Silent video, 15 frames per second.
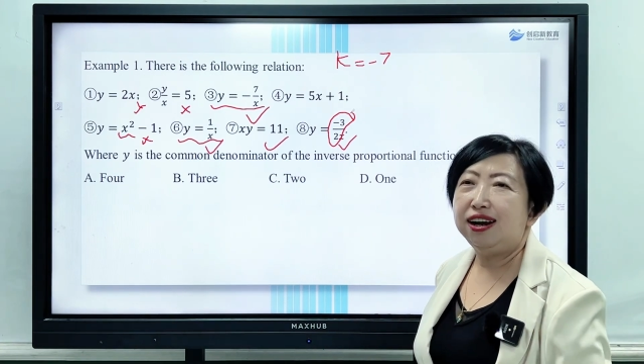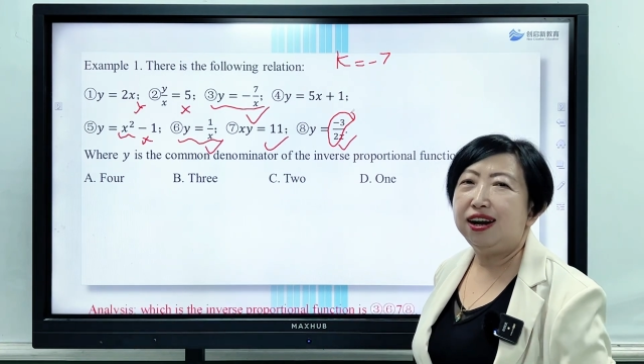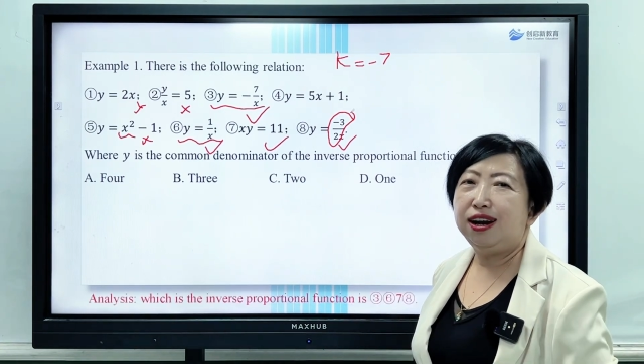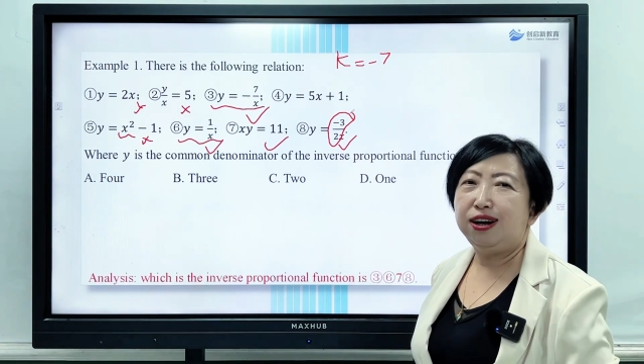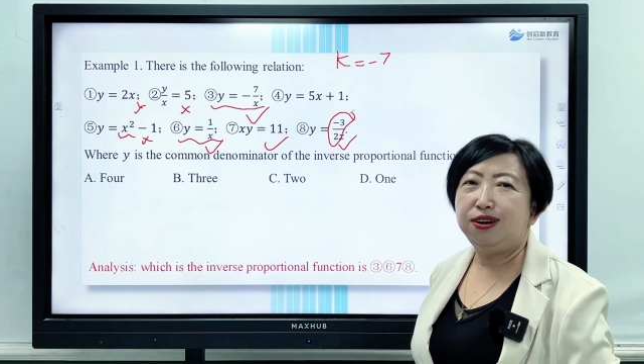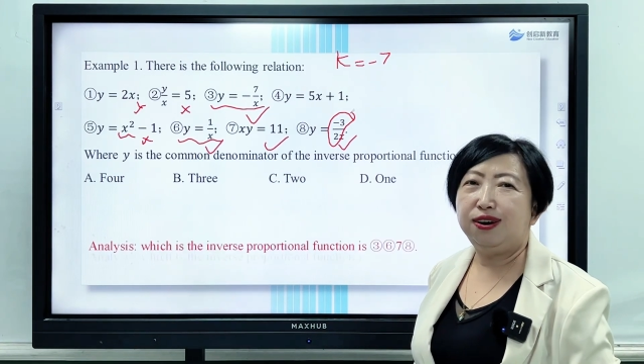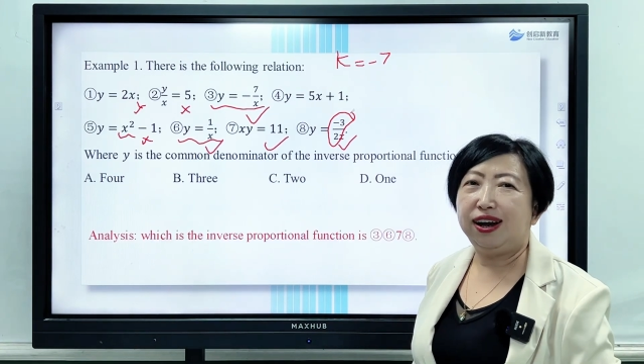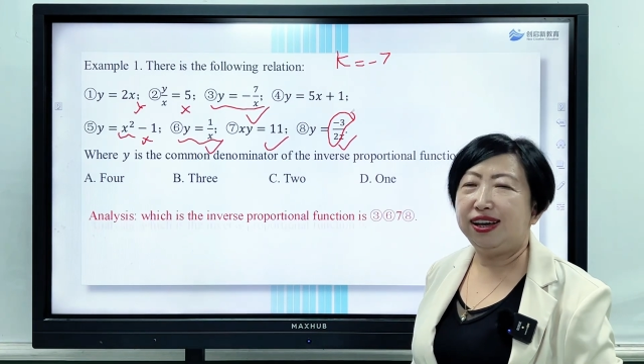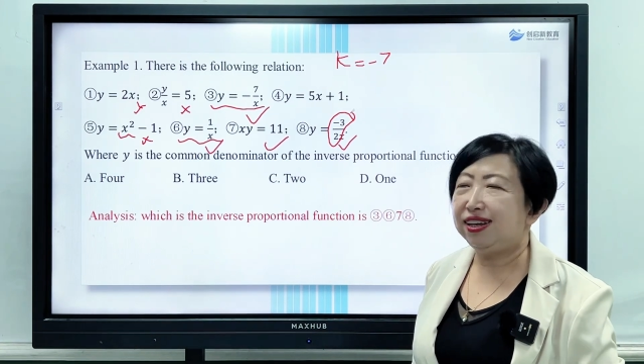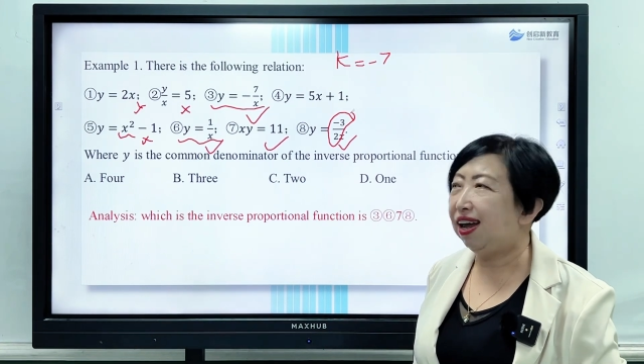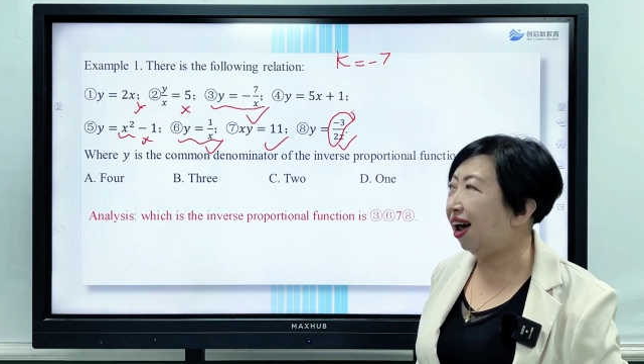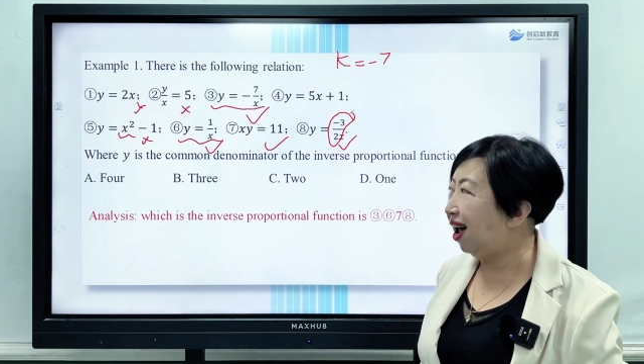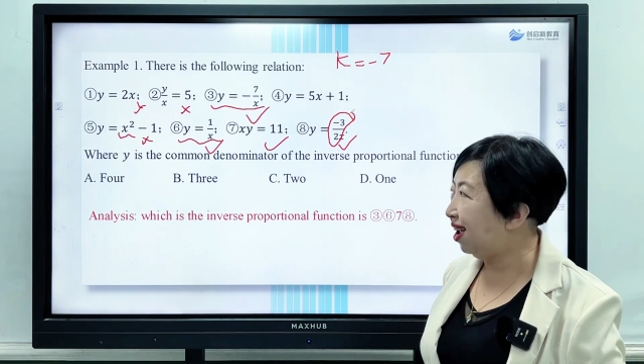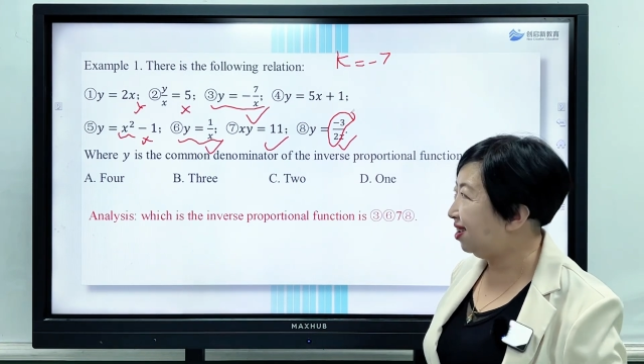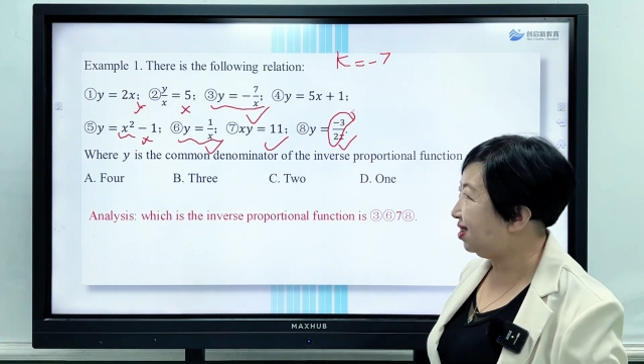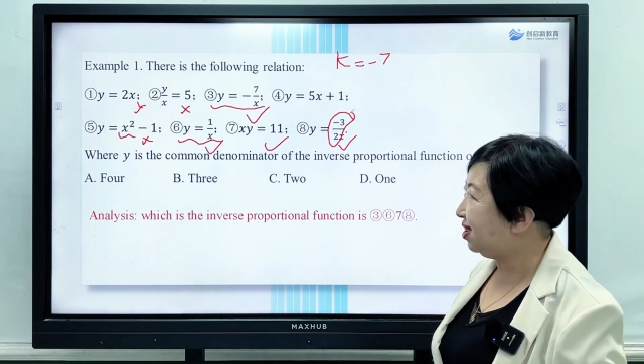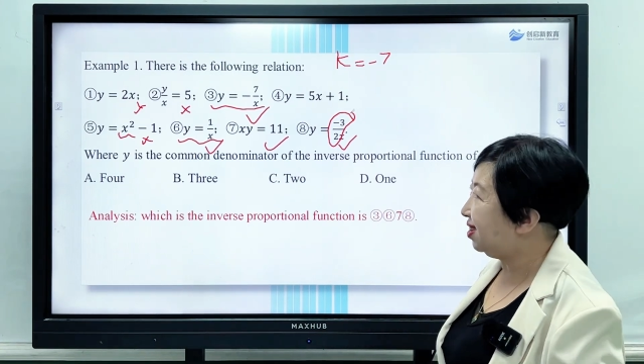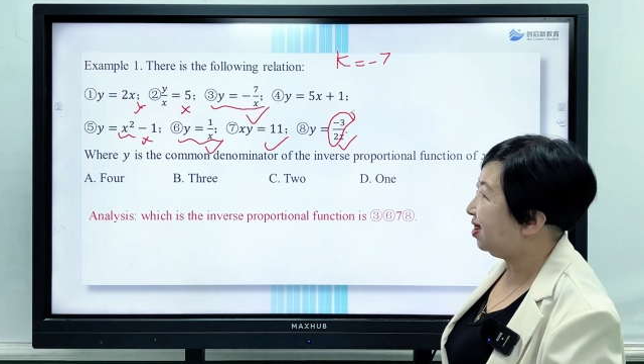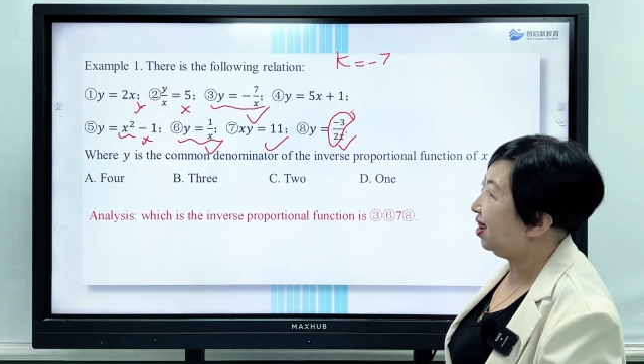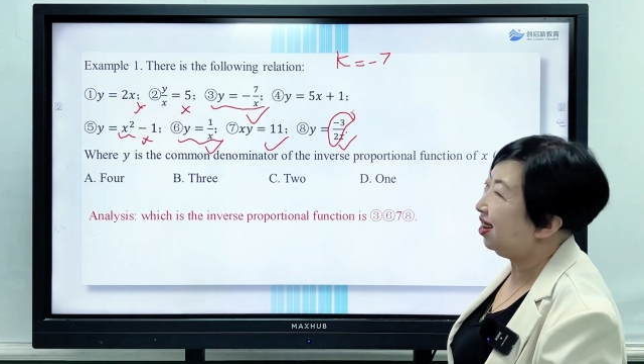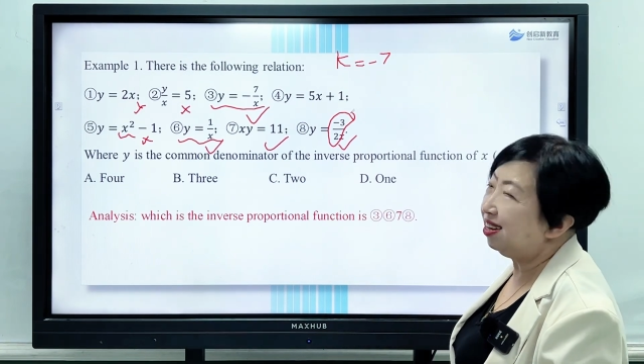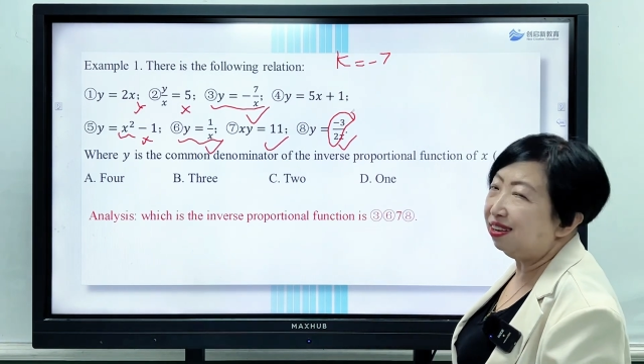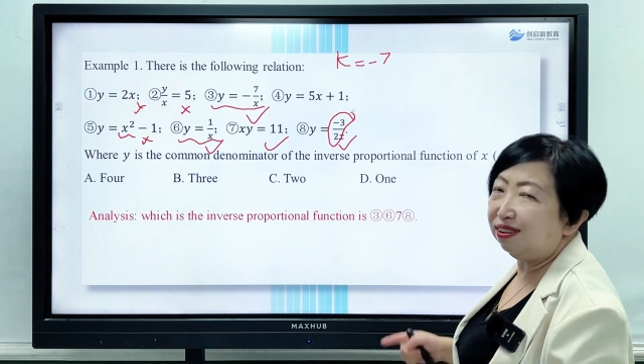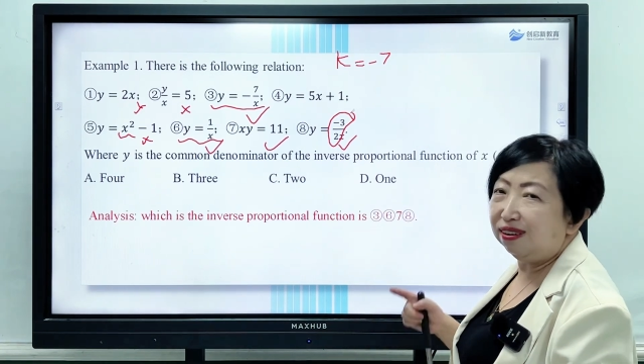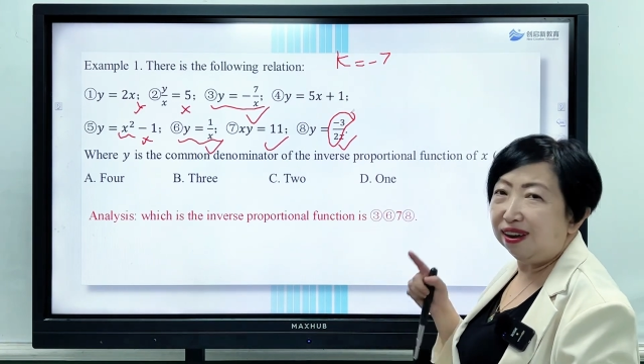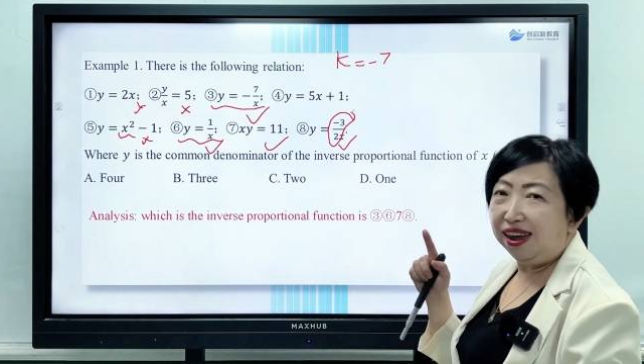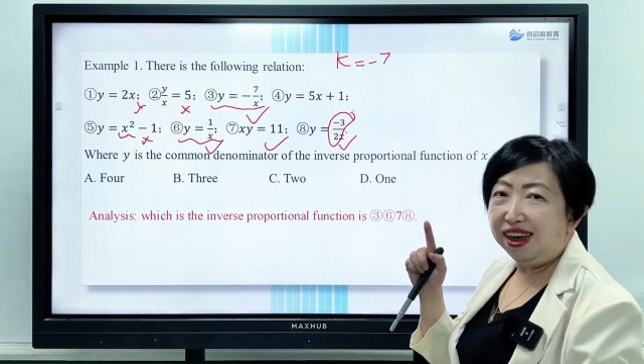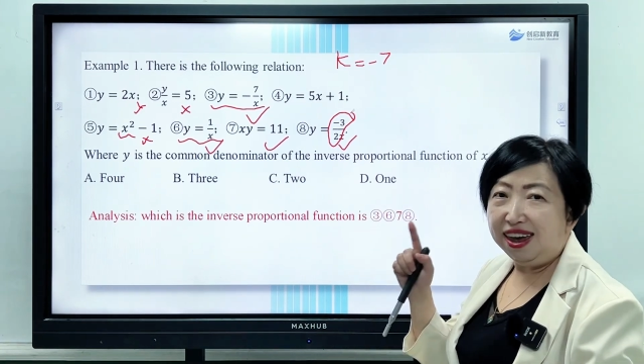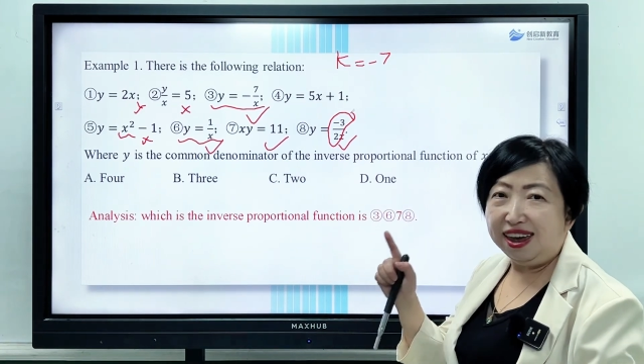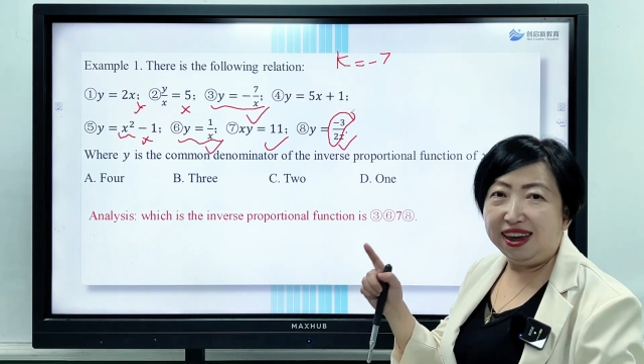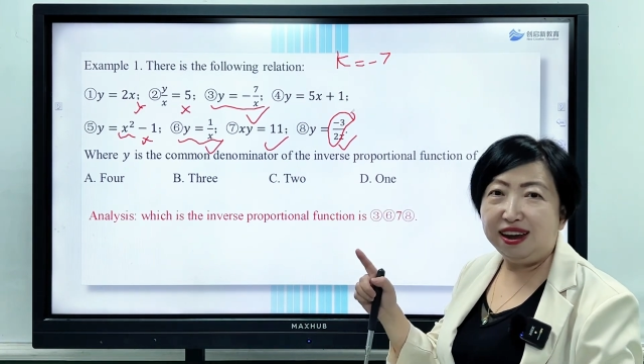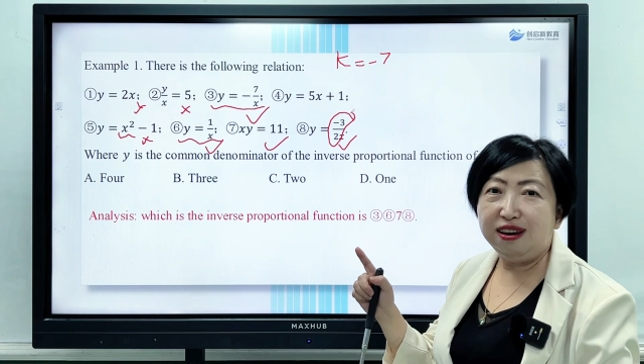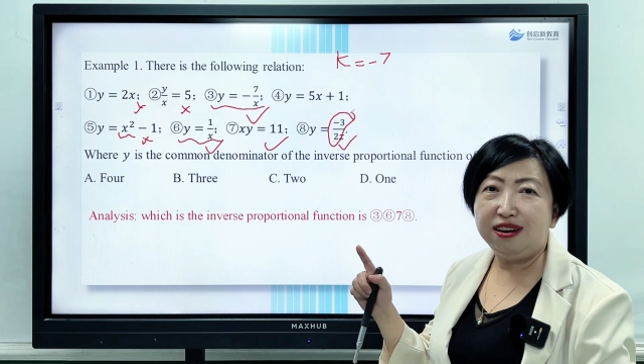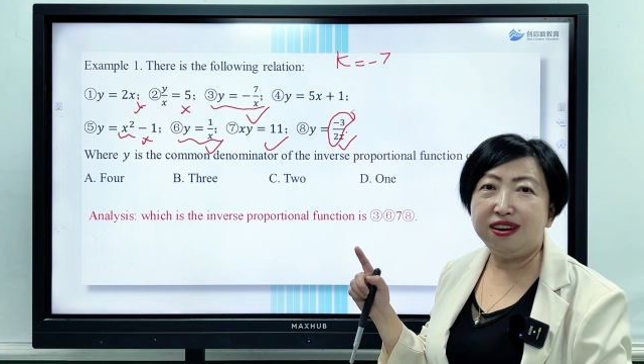right answer is A.